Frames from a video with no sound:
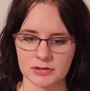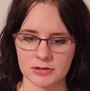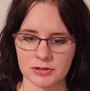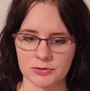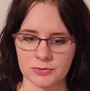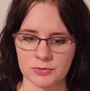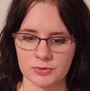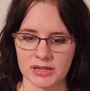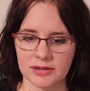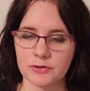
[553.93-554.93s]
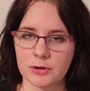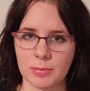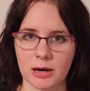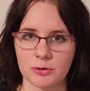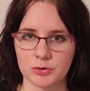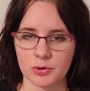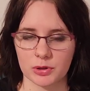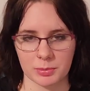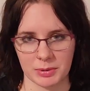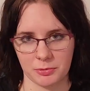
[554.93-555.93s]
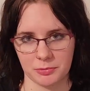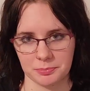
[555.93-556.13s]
You give your power to other people.